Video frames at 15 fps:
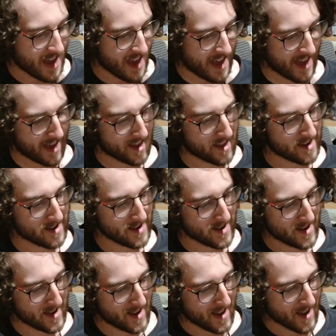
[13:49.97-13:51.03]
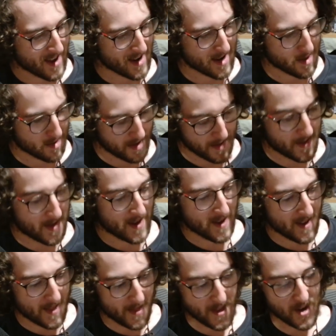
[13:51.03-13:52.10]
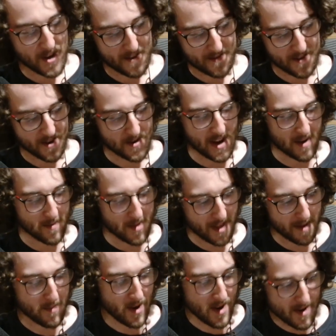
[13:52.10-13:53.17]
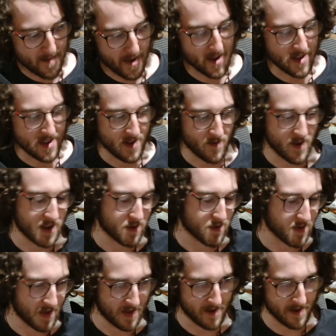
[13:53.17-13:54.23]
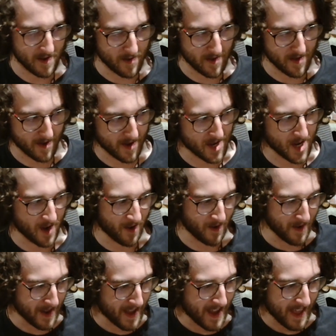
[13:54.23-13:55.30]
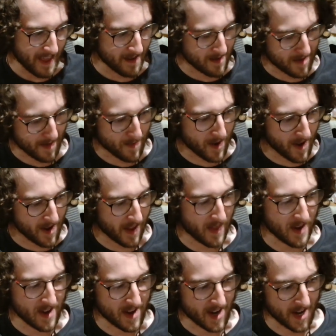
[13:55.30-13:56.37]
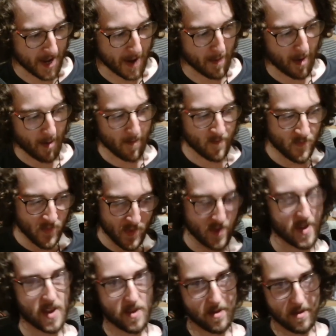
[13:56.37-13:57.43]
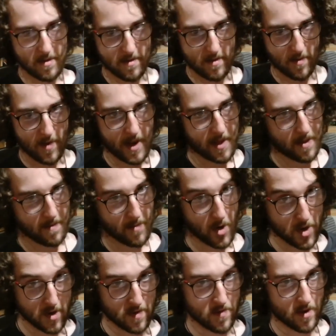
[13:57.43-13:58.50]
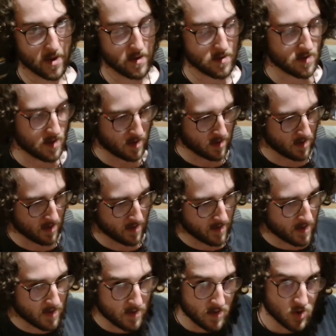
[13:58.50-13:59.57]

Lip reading: and kind of sit there, and then you'd have to go down and be like, Pod, Pod, and he would kind of sit there, and he wouldn't look at you, and you say, Pod, and then he'd kind of come up. And the way the bushes work is there's the